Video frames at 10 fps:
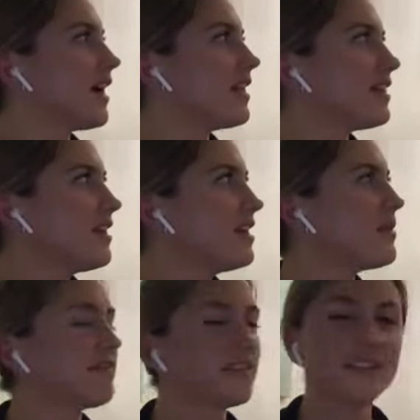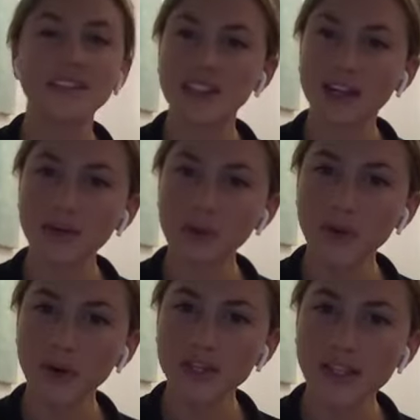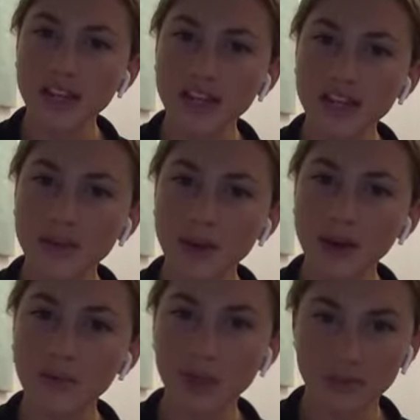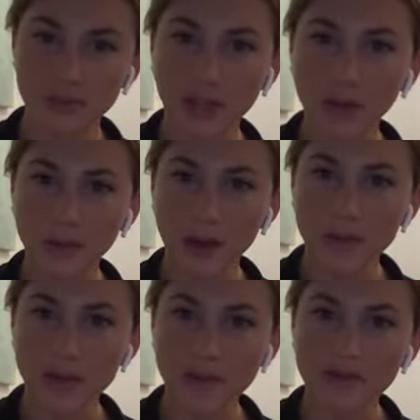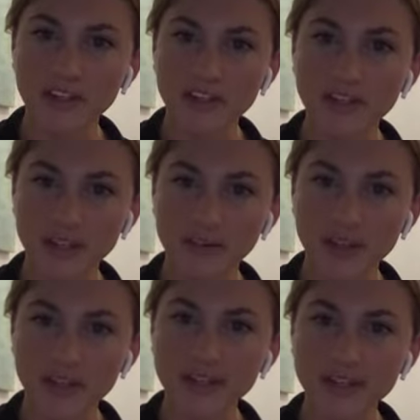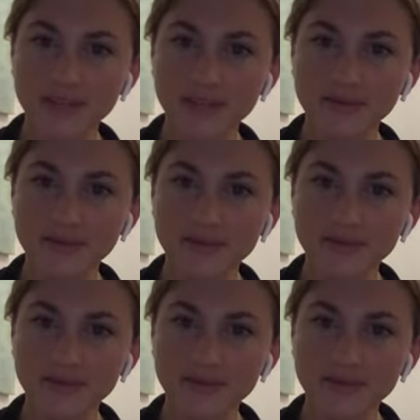I think my friends here were more excited about me meeting Obama than my friends in the US.